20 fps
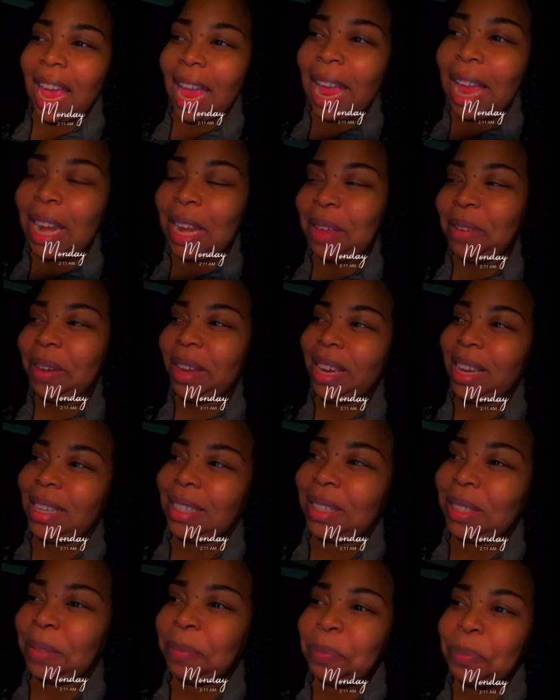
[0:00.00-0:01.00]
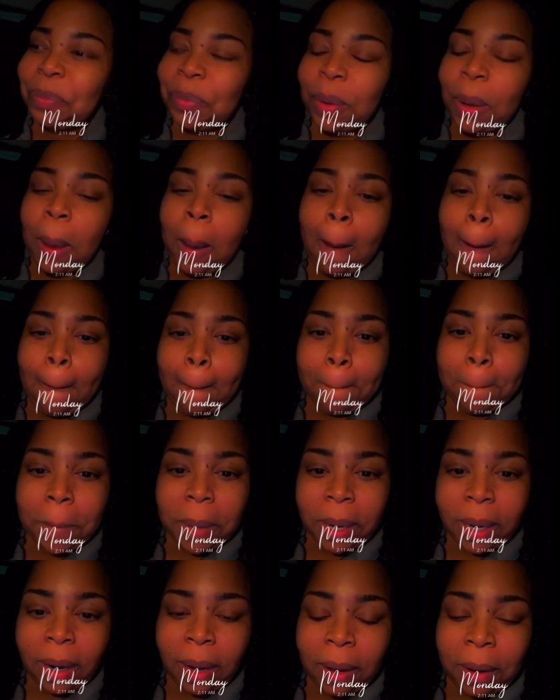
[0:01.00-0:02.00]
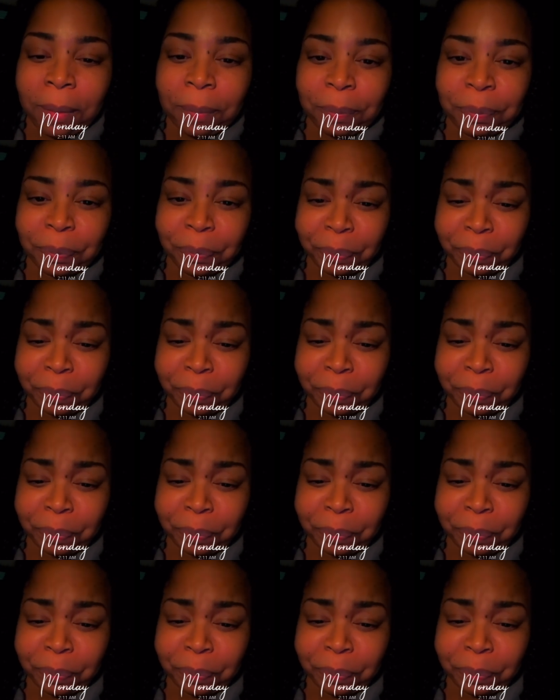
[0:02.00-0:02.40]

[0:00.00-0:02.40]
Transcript: Anyways, but